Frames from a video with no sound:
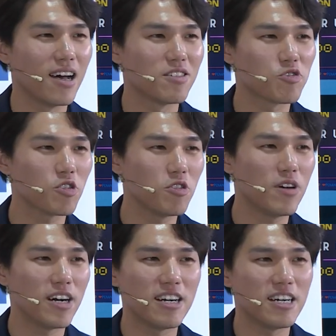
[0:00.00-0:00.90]
So
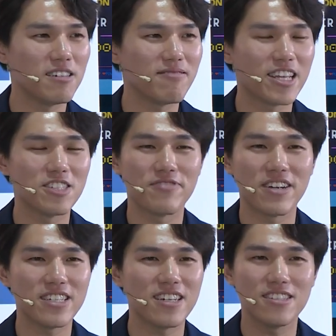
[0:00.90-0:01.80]
at the
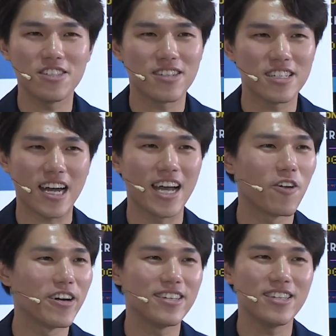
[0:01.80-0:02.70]
very early stage, I
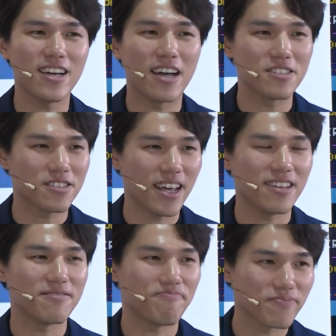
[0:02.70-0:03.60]
already
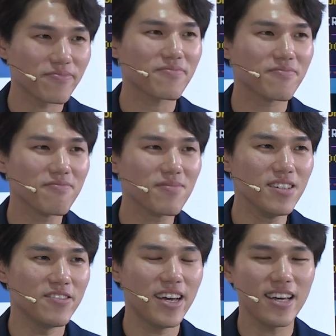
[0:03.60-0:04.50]
understand,
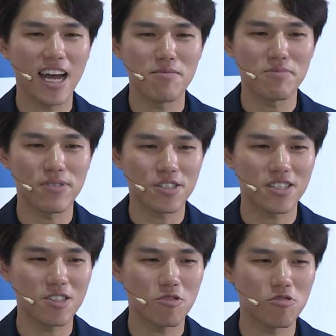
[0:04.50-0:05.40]
right? I'm a
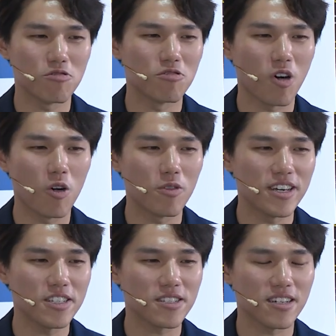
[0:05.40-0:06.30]
person who
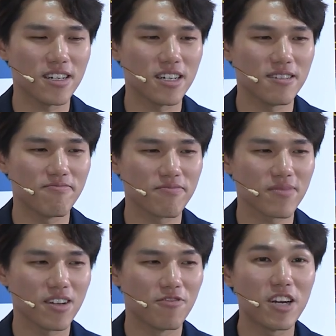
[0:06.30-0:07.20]
always
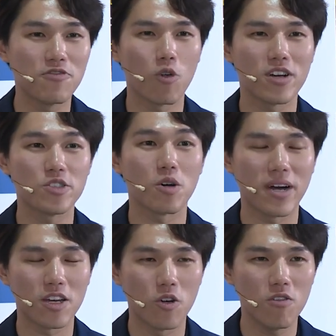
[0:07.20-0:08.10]
very focused on
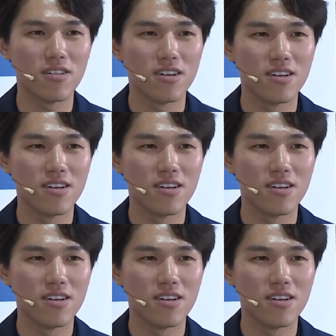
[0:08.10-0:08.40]
my goal.